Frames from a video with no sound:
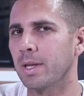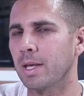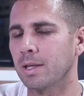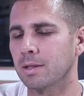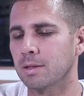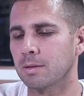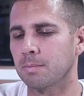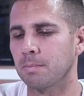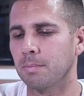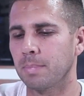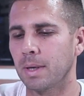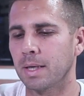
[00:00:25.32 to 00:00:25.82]
with
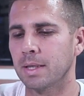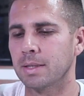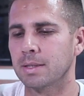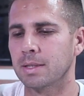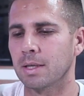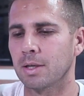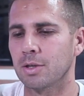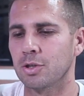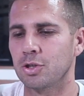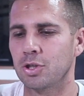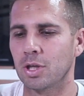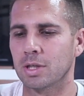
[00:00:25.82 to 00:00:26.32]
it, but
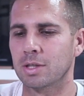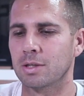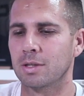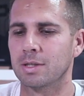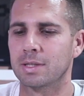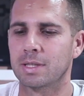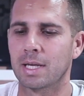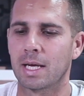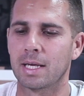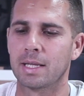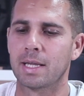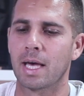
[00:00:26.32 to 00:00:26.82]
just
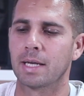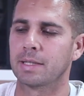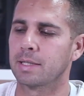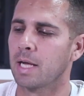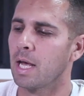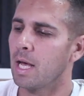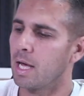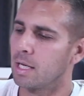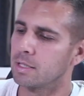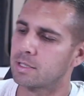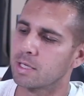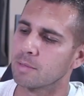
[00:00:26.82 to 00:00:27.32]
say that.
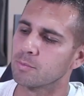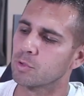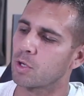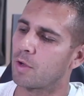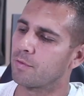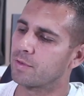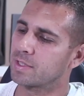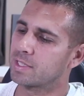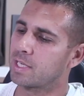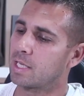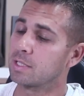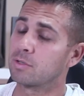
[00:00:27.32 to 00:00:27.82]
In terms
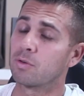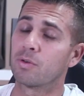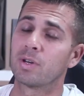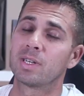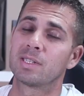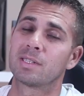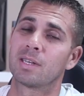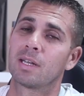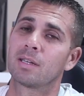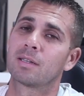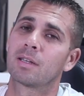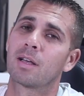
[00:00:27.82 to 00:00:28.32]
of
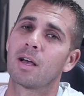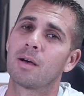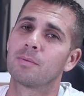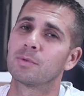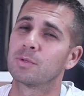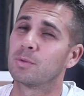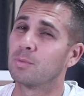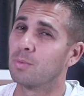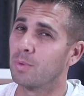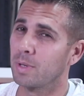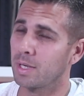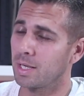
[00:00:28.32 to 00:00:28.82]
accessories, it
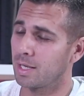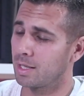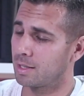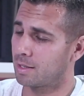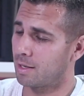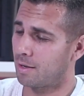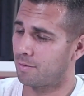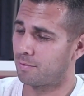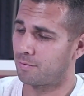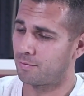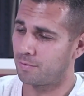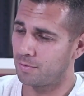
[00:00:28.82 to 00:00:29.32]
comes
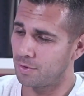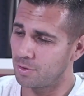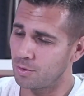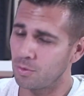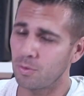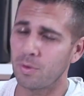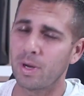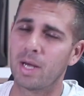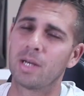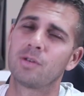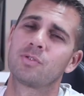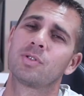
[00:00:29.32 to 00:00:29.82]
with a
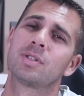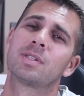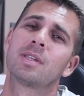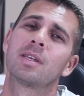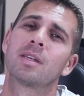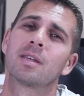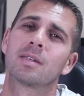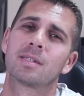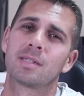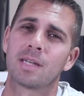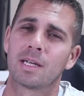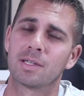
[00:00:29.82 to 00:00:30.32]
few
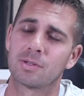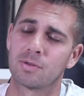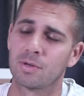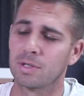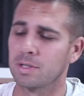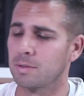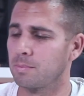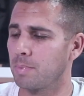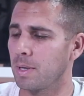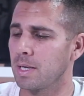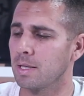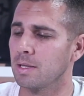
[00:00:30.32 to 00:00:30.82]
interesting
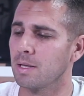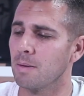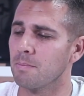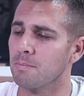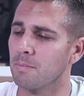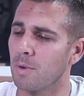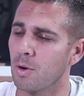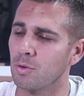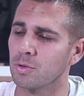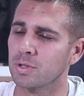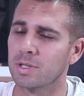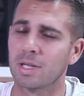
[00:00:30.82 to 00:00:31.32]
accessories, being the
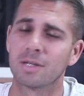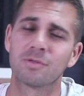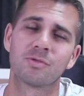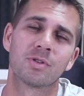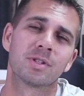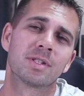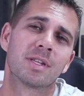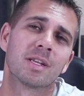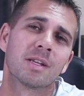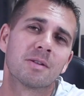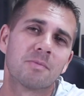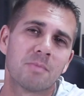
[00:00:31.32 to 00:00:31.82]
most
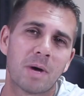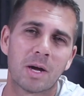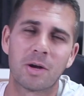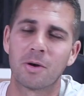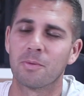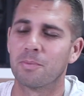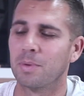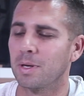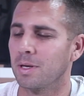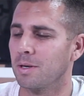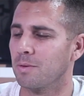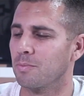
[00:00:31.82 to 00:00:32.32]
interesting in my
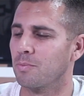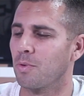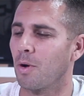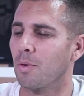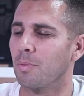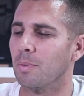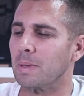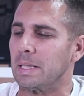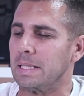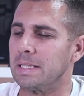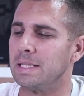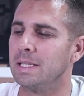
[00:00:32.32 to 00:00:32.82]
opinion,
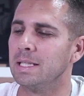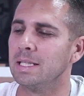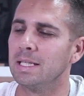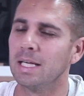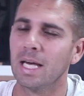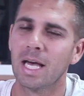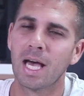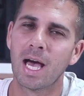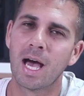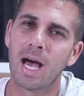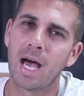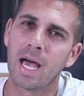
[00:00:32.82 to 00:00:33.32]
probably
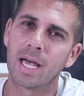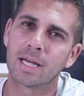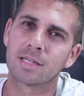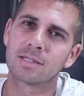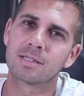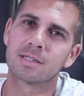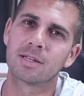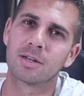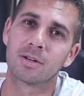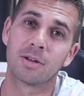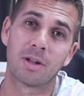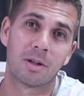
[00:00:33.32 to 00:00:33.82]
the
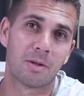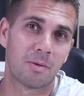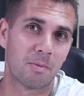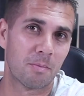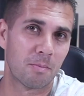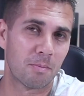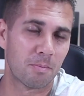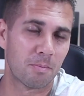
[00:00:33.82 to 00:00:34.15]
external